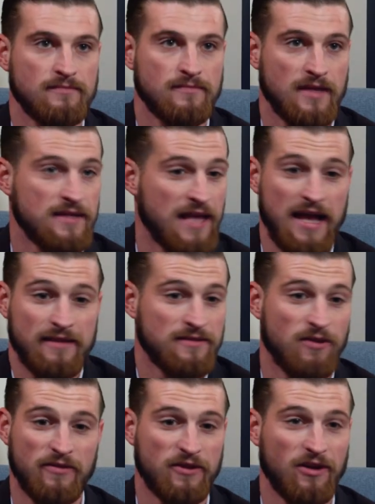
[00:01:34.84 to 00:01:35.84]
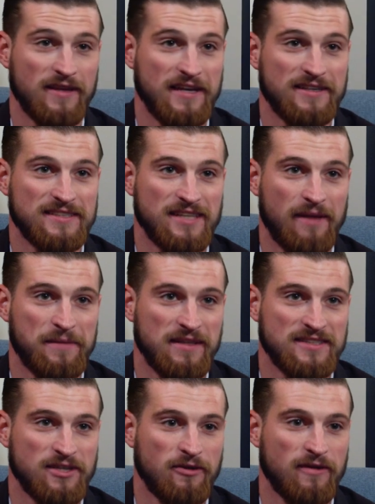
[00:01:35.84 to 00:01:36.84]
Yeah, no, they're all here. So, I mean,
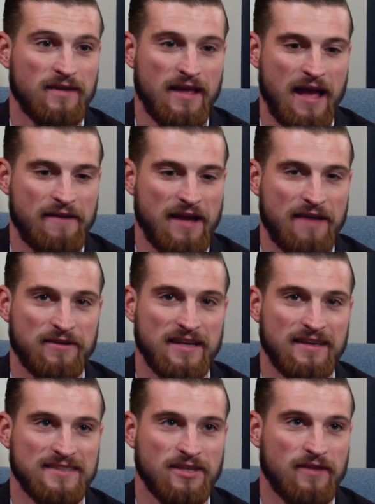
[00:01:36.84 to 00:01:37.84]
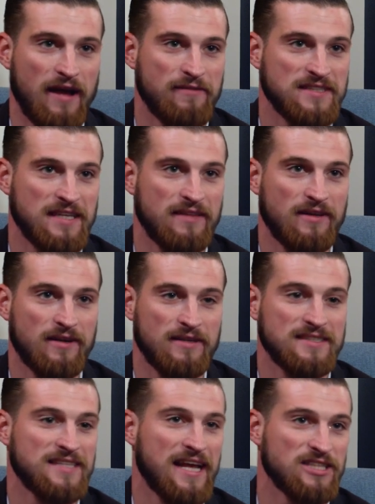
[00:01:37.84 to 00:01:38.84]
obviously they're on
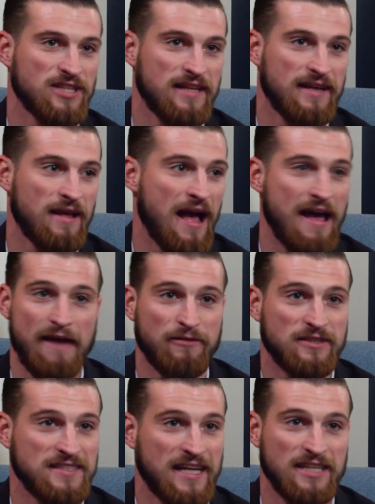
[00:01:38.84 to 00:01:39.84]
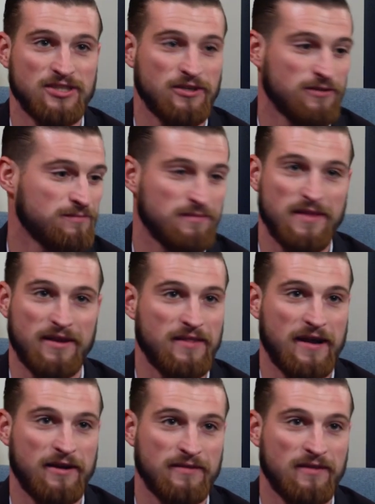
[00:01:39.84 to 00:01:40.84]
stage, and then after stage, they're
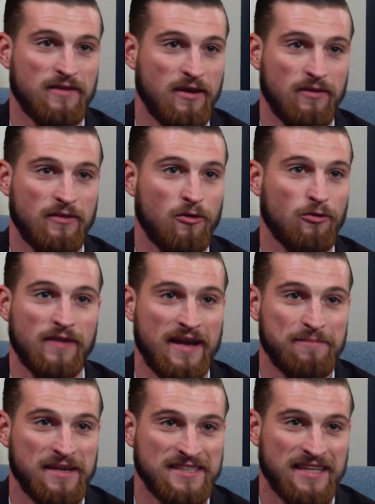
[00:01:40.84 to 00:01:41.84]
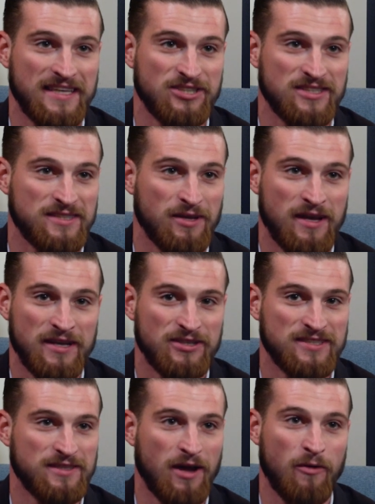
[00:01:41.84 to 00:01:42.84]
there the whole night, basically, just
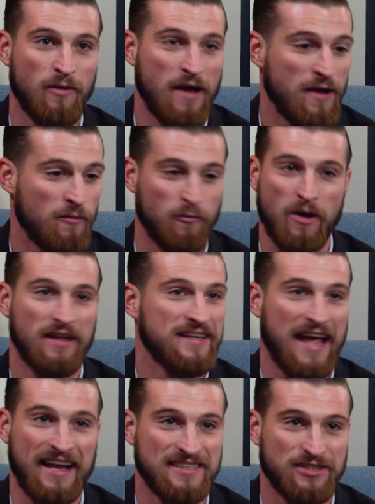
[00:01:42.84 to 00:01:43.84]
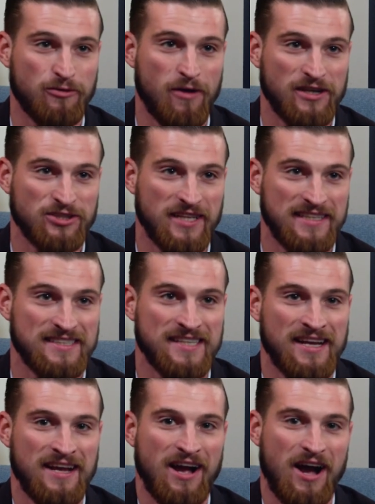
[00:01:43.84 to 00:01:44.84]
willing to answer questions.
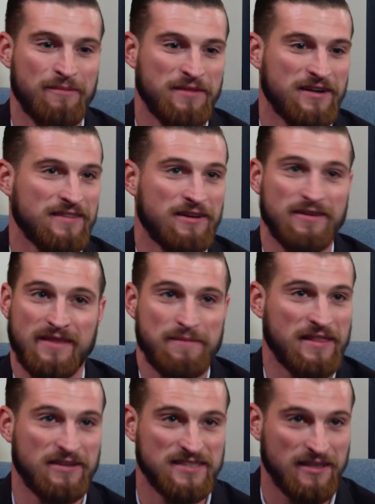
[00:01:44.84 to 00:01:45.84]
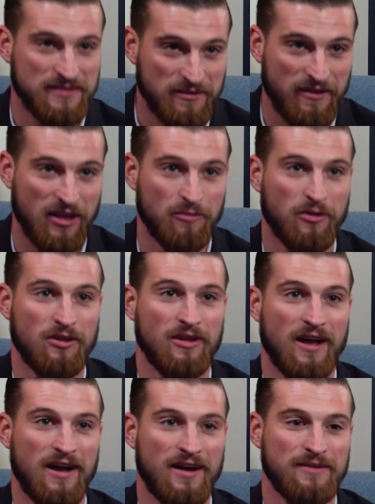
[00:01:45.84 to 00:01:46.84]
They make themselves
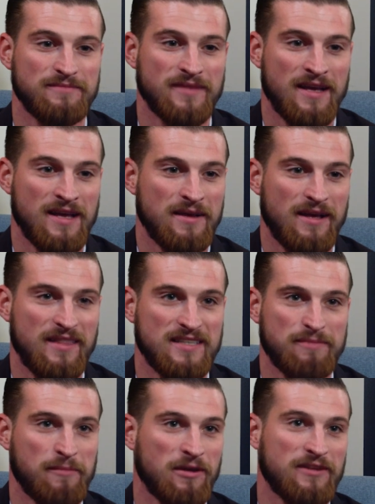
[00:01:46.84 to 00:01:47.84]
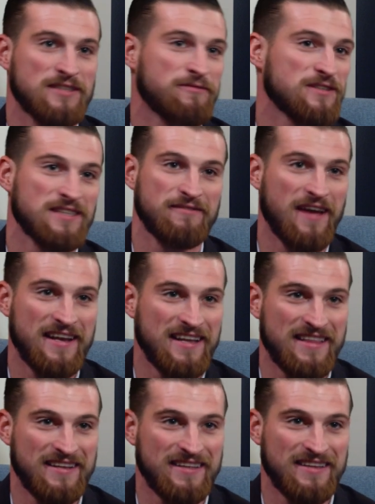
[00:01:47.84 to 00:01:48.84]
available. This is my brother's first event, and
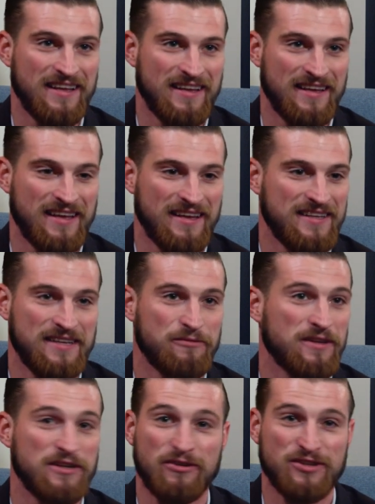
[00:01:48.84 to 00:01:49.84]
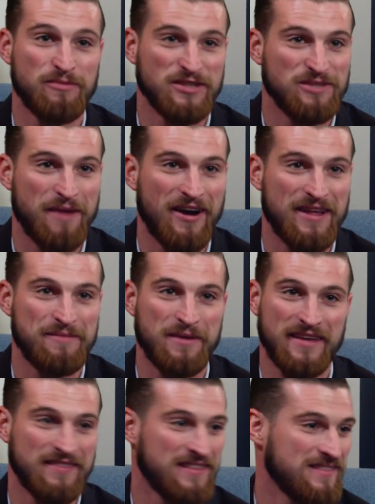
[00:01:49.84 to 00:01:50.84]
then he didn't really know too much about it, but
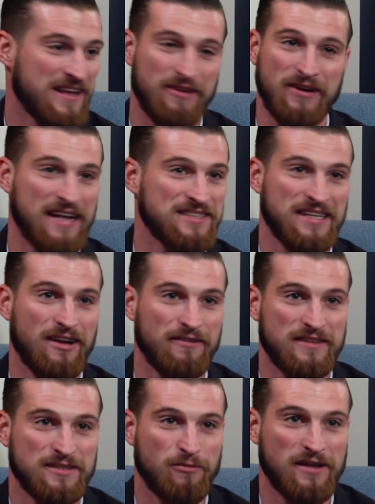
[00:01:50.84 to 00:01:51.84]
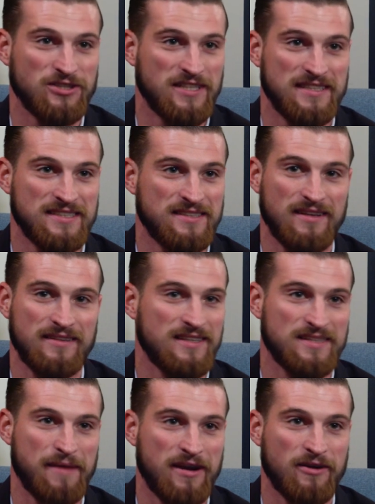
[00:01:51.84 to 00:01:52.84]
they are answering all of his questions. It
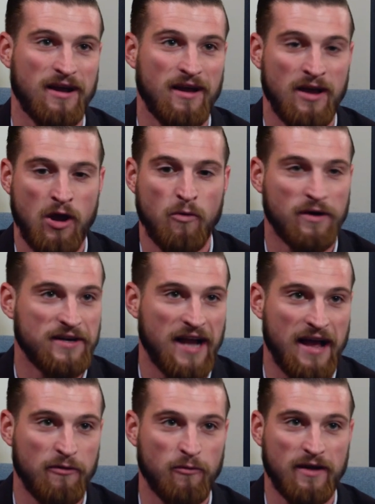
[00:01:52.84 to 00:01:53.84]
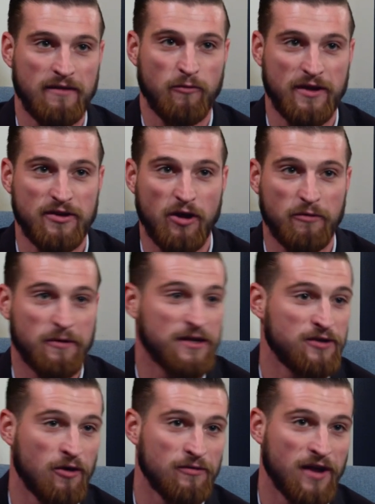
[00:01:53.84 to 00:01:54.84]
doesn't matter where you're at, what you know, where you
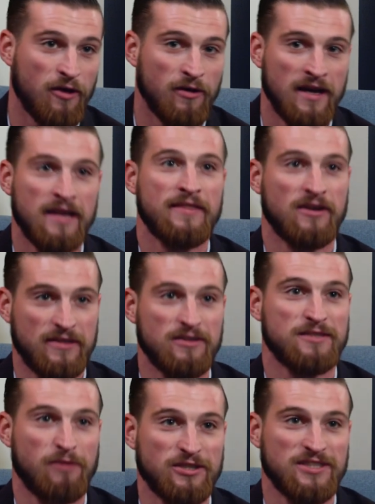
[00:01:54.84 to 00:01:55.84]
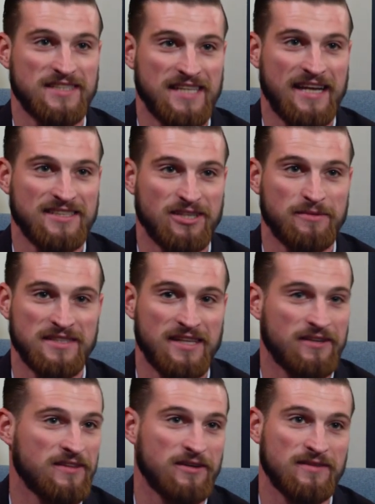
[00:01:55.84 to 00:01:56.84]
don't know, they'll get those questions answered, because
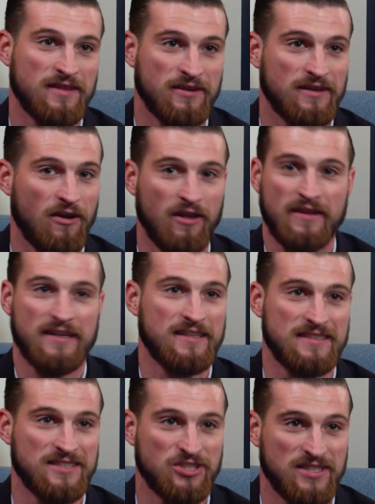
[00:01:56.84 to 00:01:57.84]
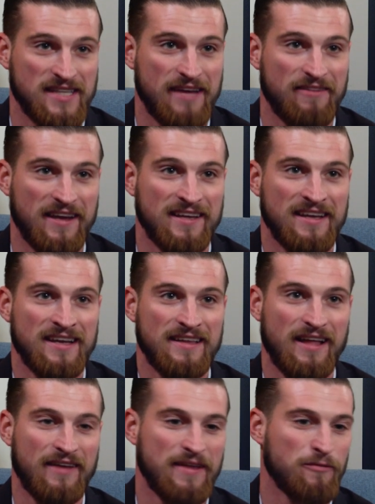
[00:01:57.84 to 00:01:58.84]
all it is just giving.
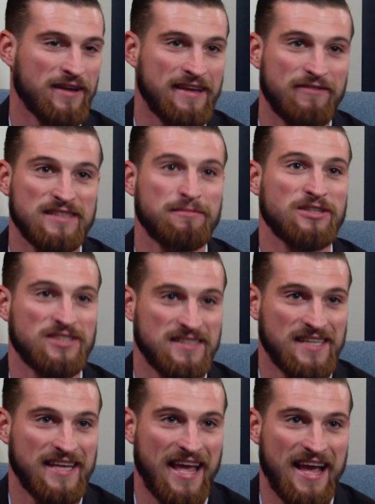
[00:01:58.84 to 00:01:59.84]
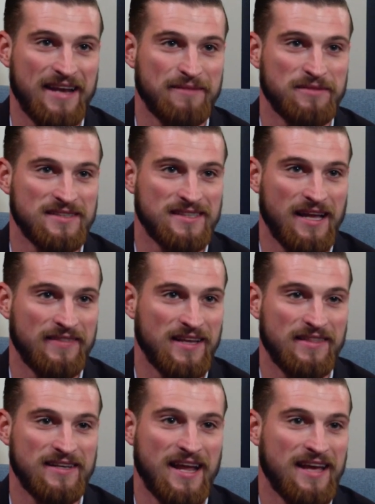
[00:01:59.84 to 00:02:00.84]
They want to give as much as they can, because at the
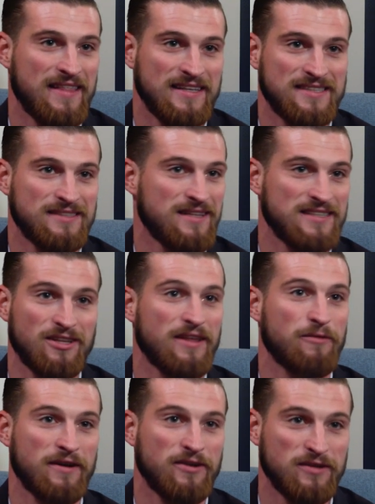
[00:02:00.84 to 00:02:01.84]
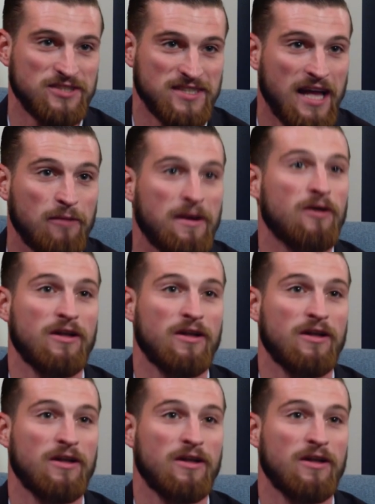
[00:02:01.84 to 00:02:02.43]
end of the day, that's all they want to do is just help out other